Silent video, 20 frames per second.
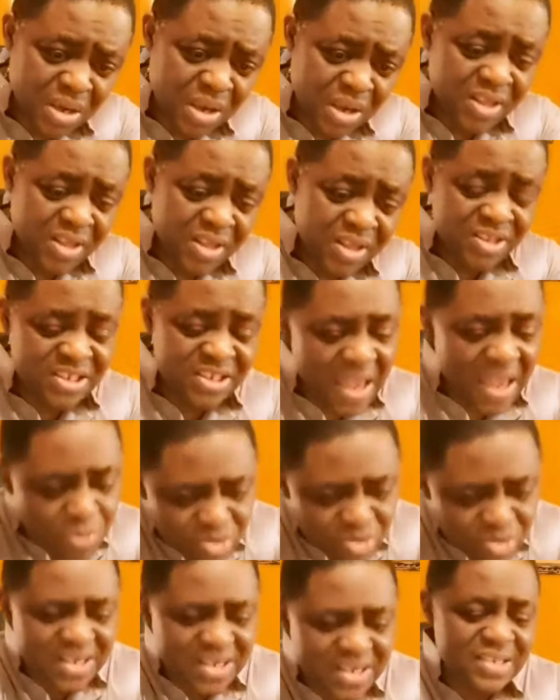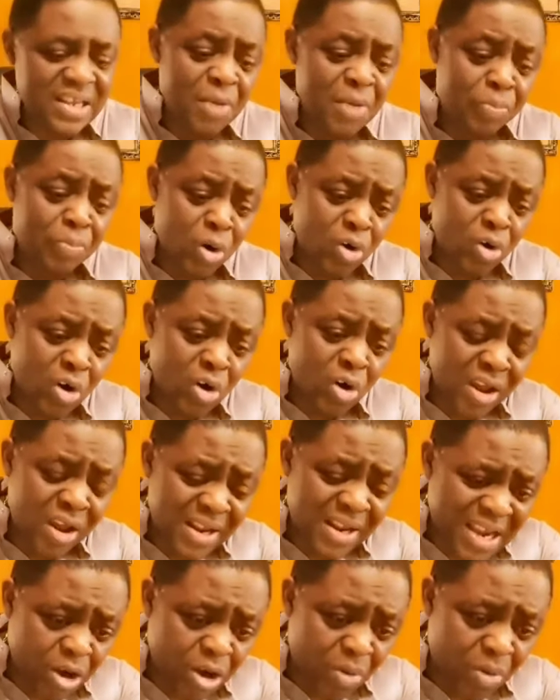The same you says Boko, an
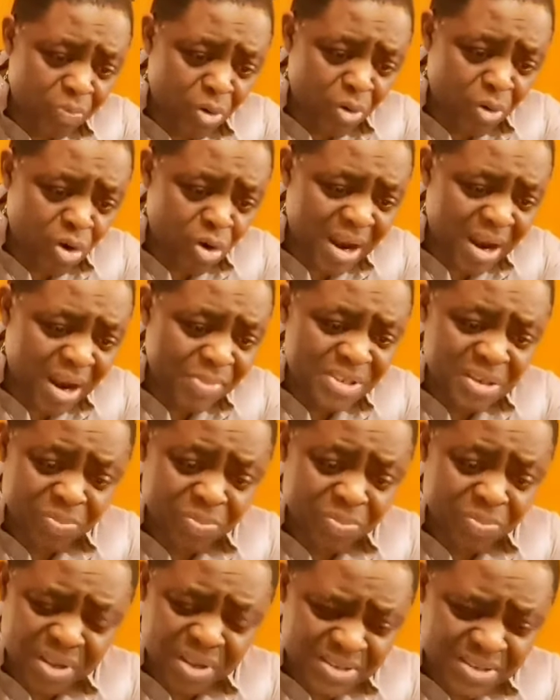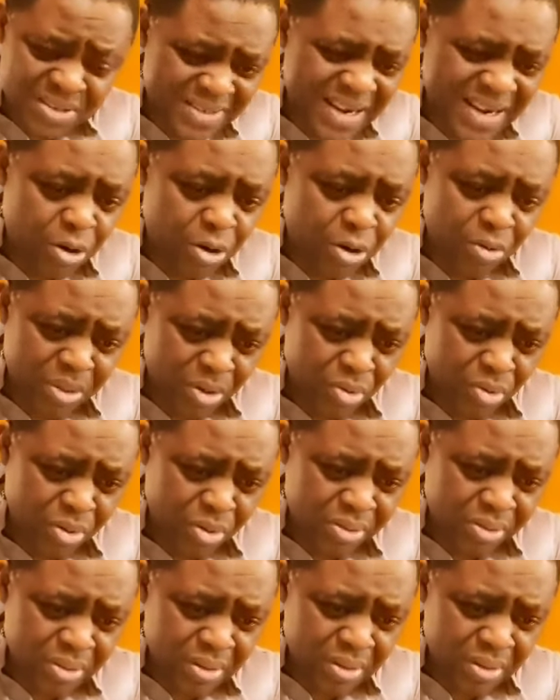attack on Boko Haram is, a, is an attack on the North.